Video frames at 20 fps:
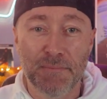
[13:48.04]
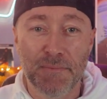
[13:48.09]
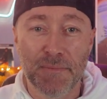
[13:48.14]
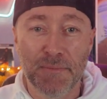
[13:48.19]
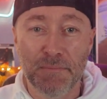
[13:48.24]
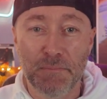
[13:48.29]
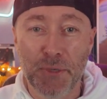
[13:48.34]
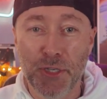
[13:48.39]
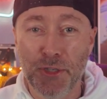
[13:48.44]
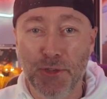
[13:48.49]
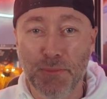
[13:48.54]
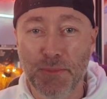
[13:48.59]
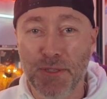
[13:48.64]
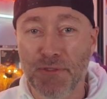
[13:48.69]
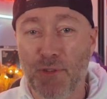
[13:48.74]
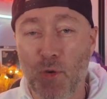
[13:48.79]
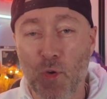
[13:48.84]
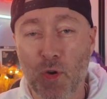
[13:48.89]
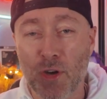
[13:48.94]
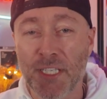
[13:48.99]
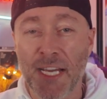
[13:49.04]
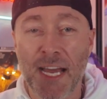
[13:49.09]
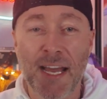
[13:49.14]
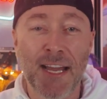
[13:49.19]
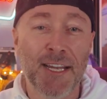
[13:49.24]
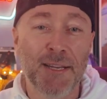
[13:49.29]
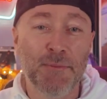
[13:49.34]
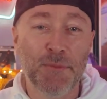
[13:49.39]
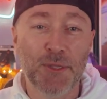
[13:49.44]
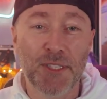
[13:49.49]
boobs 4
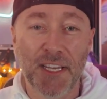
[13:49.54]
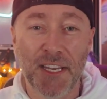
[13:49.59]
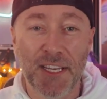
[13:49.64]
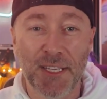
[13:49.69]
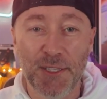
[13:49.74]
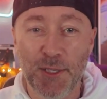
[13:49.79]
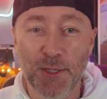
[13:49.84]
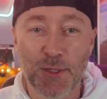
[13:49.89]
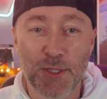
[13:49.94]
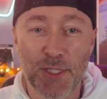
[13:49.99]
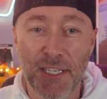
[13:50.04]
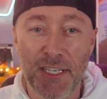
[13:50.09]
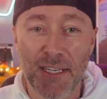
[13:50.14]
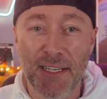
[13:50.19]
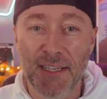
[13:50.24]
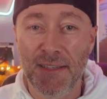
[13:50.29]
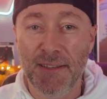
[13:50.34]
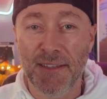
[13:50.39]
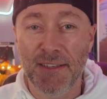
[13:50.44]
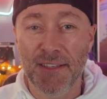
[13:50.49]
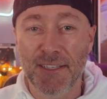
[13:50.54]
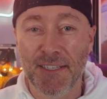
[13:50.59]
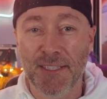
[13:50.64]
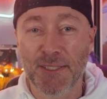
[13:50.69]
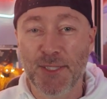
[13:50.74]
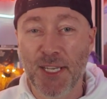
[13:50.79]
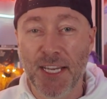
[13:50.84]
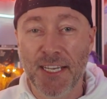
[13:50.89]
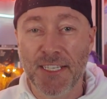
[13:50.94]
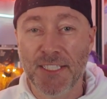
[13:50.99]
times and you see a
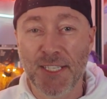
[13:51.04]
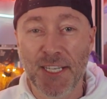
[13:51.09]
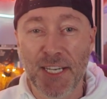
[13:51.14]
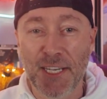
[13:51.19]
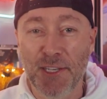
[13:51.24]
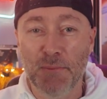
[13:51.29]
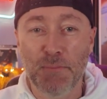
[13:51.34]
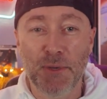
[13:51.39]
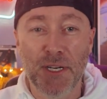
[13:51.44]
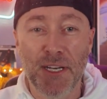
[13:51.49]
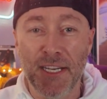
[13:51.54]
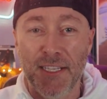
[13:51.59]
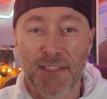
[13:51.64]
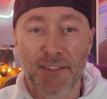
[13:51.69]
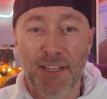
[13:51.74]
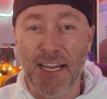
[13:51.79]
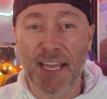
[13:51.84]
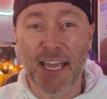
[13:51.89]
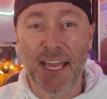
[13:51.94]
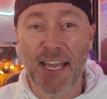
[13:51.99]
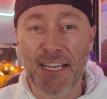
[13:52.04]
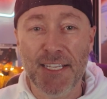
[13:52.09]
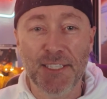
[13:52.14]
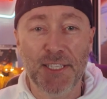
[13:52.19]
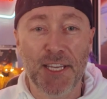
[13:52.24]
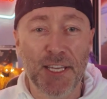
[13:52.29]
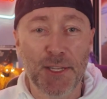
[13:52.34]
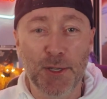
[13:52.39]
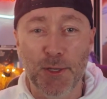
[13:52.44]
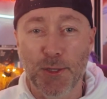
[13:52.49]
sex scene, a butt, and like 8
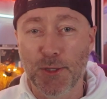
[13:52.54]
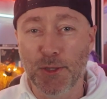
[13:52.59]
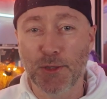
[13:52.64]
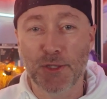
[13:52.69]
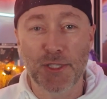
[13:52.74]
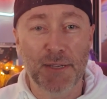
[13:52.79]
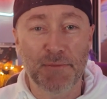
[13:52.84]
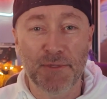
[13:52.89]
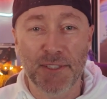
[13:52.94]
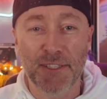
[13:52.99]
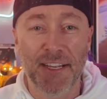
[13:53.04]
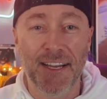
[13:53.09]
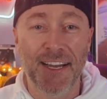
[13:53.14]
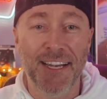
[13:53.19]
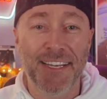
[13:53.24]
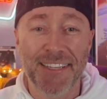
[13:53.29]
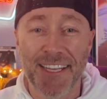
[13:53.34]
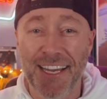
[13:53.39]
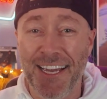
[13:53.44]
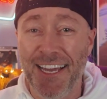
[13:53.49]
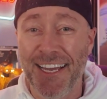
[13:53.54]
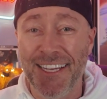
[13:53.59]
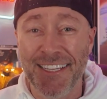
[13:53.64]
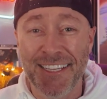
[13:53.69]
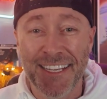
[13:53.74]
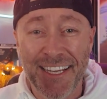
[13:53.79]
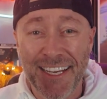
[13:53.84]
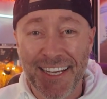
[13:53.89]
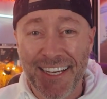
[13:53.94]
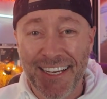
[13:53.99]
kills or something like that.
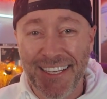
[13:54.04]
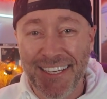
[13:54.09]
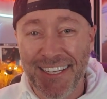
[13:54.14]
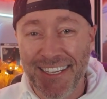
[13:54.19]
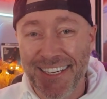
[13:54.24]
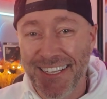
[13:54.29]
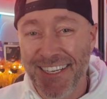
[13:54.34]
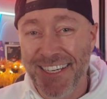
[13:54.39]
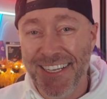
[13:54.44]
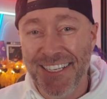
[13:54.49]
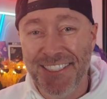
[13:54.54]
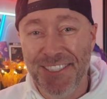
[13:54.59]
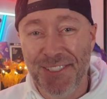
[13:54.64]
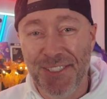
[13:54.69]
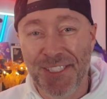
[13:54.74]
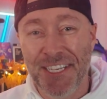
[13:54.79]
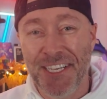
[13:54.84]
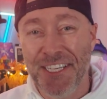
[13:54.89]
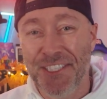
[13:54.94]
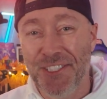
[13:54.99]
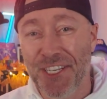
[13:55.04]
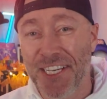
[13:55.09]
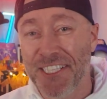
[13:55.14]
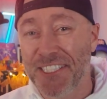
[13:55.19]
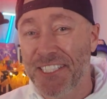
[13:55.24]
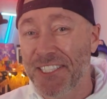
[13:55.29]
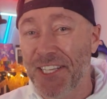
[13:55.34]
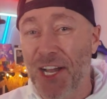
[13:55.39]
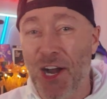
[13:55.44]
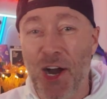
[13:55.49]
And you see
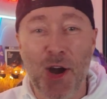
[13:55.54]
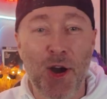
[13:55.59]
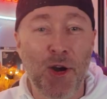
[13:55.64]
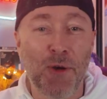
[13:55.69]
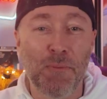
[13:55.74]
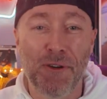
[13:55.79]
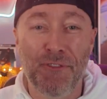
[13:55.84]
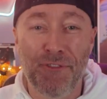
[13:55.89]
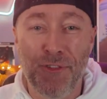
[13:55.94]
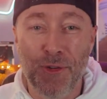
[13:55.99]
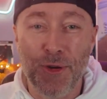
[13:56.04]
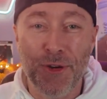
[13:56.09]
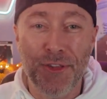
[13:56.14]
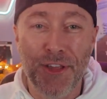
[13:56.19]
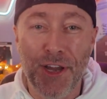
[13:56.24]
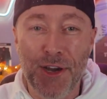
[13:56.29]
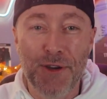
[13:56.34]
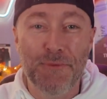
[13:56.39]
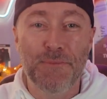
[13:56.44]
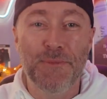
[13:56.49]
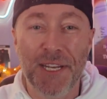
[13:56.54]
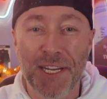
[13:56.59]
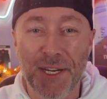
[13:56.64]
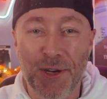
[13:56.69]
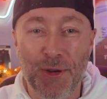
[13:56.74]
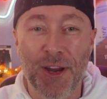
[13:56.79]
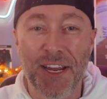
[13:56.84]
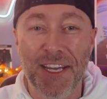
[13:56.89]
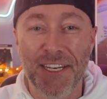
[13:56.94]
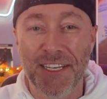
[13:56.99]
Jason all before the opening
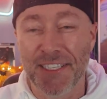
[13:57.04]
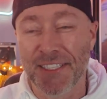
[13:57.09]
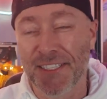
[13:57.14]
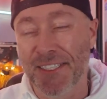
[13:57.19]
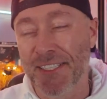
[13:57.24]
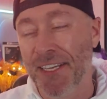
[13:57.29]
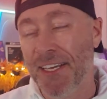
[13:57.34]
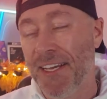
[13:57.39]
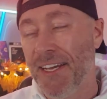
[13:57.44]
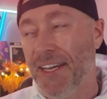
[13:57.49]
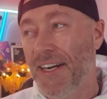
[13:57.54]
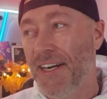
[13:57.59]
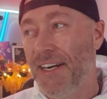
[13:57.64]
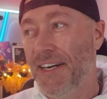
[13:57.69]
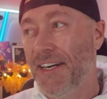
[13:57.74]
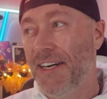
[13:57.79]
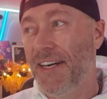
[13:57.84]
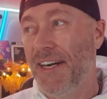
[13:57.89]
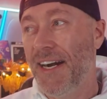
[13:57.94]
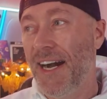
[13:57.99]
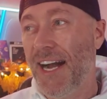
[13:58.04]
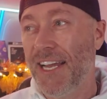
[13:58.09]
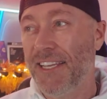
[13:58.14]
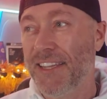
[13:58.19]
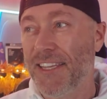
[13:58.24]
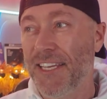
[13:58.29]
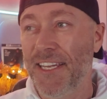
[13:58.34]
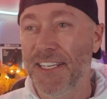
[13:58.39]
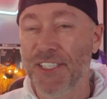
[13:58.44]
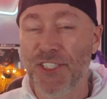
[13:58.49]
credits. I
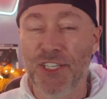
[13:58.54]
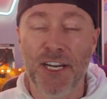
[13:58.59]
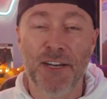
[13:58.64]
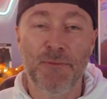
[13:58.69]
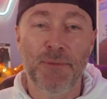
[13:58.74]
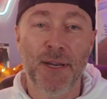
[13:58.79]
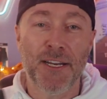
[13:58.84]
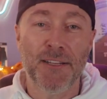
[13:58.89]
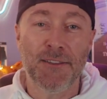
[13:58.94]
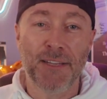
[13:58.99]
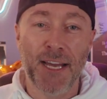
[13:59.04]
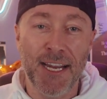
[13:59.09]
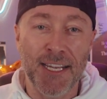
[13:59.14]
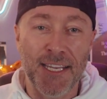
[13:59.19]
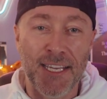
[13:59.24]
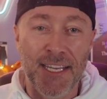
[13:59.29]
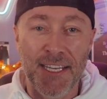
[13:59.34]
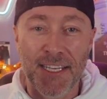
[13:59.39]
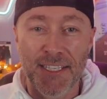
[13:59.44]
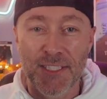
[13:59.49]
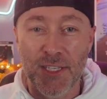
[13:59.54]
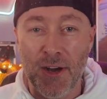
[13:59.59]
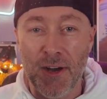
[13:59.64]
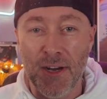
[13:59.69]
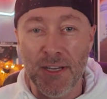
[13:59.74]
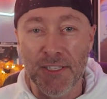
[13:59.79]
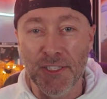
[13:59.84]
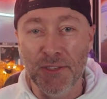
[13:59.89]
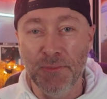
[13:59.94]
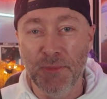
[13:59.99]
think Jared Padalecki is
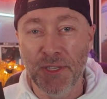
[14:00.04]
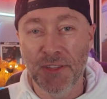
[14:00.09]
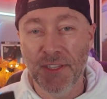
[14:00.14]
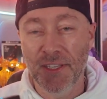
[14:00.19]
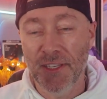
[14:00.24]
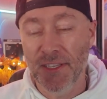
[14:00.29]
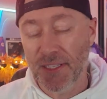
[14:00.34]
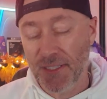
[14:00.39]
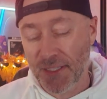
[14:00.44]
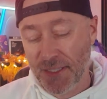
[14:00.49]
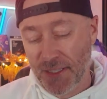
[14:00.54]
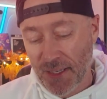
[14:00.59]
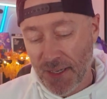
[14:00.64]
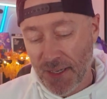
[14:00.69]
awesome in this.